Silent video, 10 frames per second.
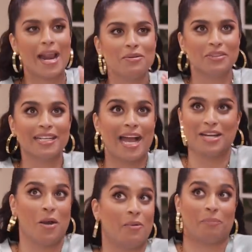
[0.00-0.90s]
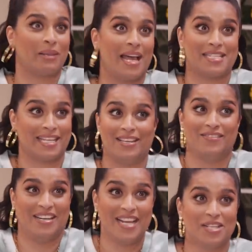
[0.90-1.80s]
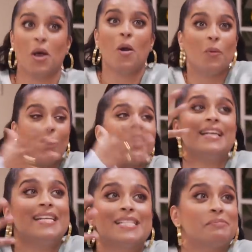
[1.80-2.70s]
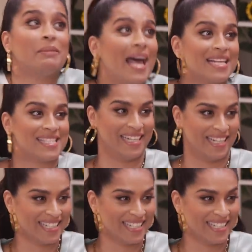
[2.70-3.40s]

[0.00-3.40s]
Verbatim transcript: I don't think I know what plastic even is. What is plastic?